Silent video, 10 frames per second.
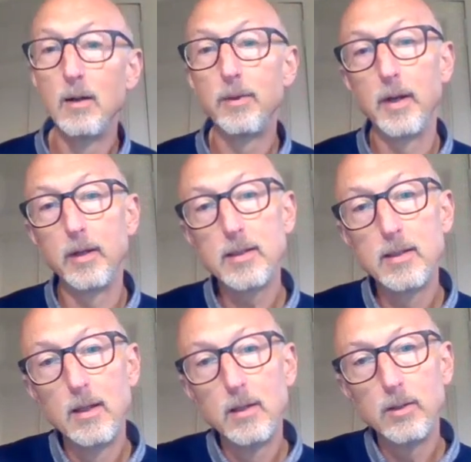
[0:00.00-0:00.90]
that
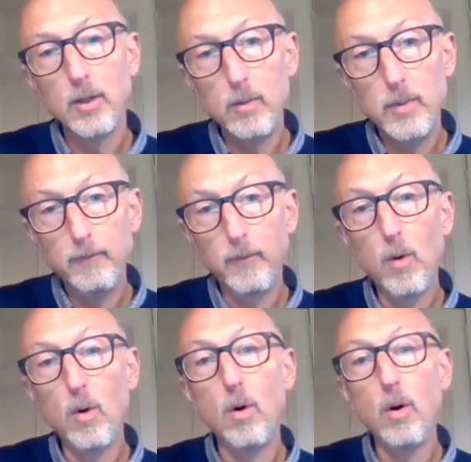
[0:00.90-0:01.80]
go
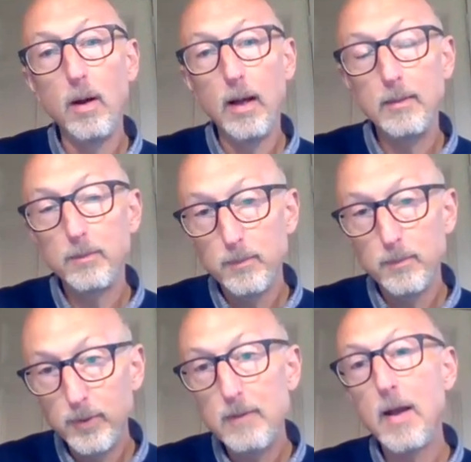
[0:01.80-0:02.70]
before and
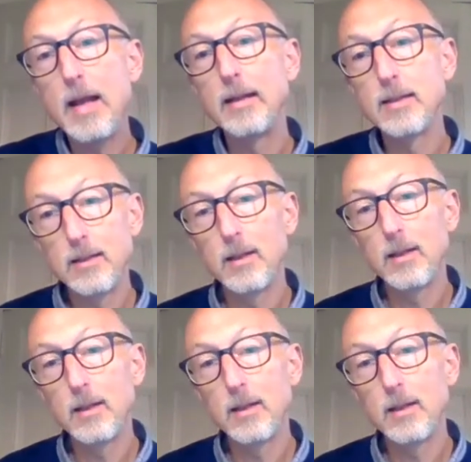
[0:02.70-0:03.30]
prevent,